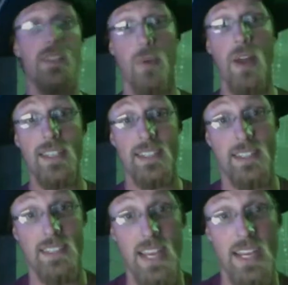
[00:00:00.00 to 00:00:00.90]
the prize
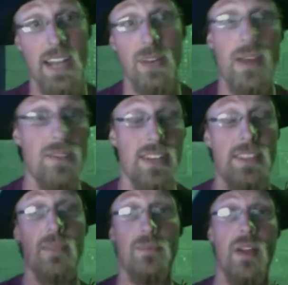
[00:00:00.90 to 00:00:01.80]
at stake. I don't have
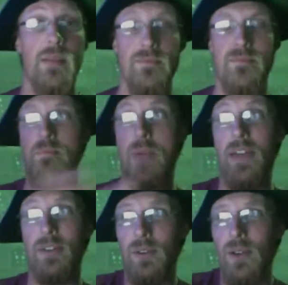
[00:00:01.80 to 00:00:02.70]
anything
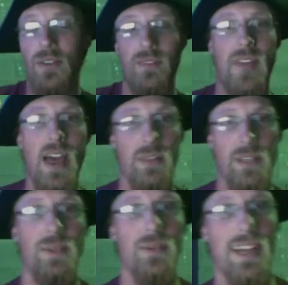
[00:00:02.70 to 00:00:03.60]
better of
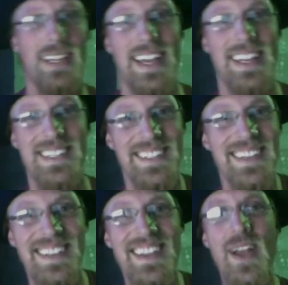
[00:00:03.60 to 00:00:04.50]
value, I guess,
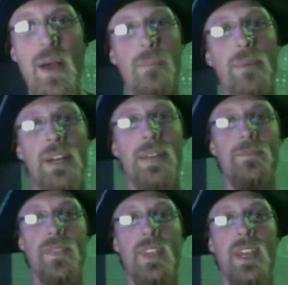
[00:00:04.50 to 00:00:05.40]
but
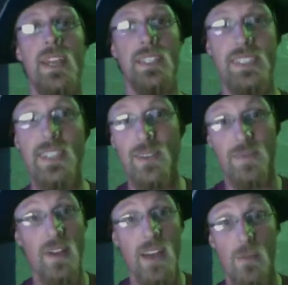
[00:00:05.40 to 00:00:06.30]
it is still a
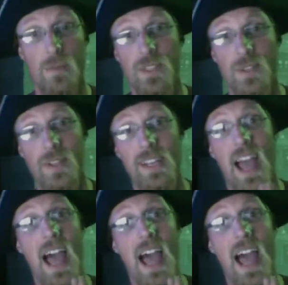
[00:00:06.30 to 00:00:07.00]
fun opportunity.